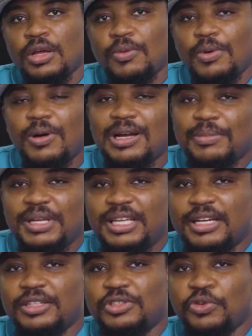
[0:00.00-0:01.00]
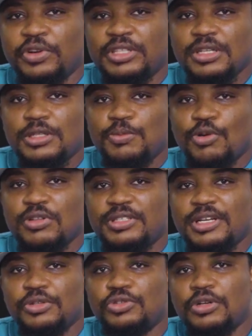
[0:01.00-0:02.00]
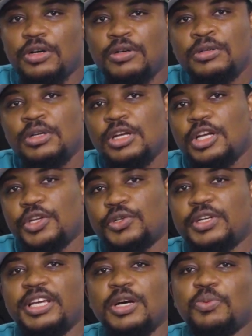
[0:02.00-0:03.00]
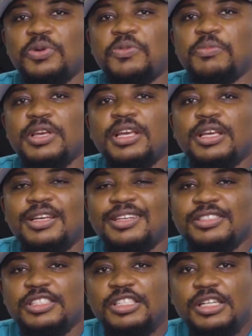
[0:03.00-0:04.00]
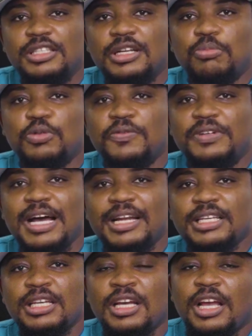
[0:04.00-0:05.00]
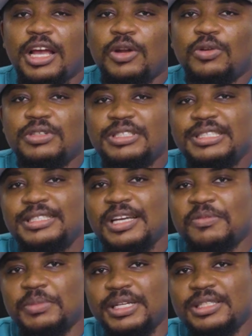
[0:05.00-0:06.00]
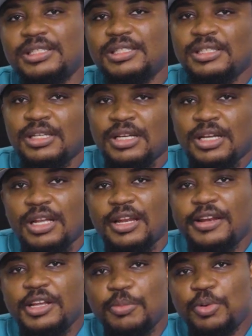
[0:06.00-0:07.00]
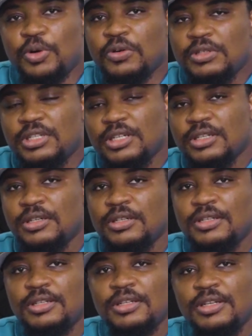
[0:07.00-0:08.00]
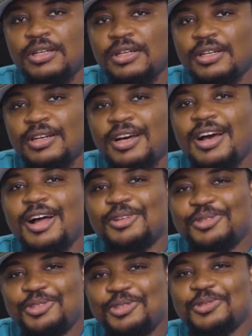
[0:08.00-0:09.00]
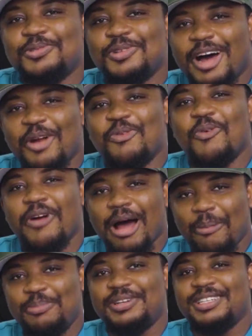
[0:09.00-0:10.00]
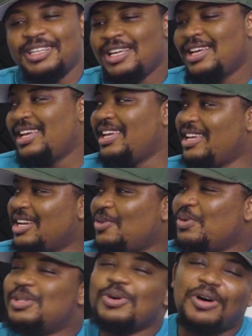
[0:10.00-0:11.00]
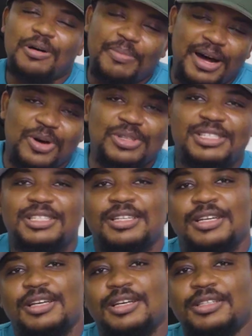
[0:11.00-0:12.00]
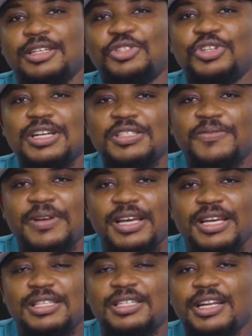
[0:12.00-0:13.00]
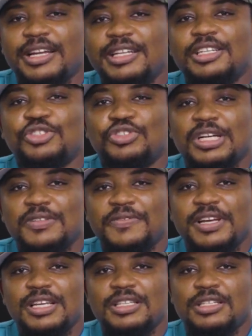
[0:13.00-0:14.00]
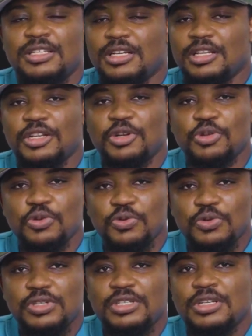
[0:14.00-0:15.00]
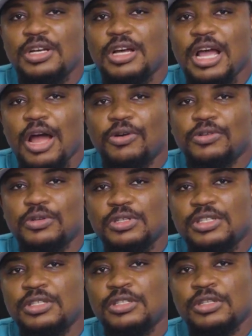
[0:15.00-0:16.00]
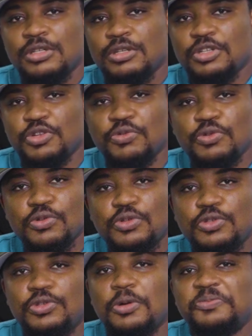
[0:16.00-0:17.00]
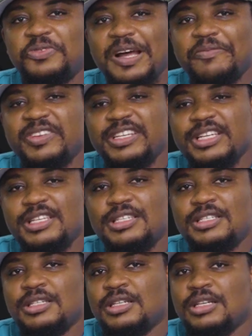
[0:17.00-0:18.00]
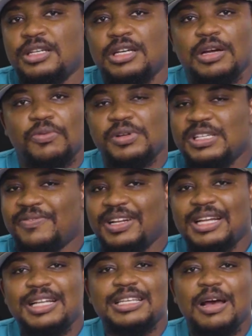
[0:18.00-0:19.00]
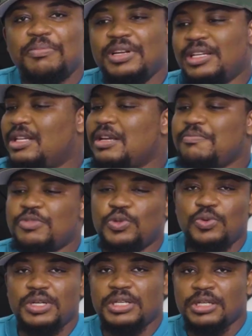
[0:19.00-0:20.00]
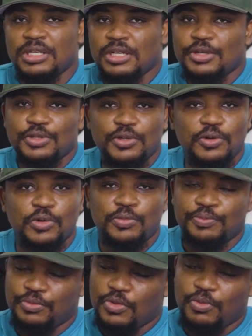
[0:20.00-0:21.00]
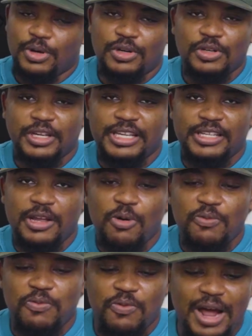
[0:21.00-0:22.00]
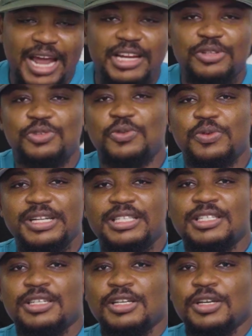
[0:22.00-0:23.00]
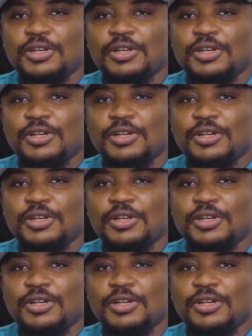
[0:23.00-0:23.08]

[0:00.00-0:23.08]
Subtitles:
Welcome again to Critique Sports Central. You're here with me, Gene the Booth Daddy, and on this segment, labeled Calcio Unwrapped. Here we talk about the transfers, the latest transfers, and the news across Euro's top 5 leagues and whatever that's happening in between. So we're going to delve right into it.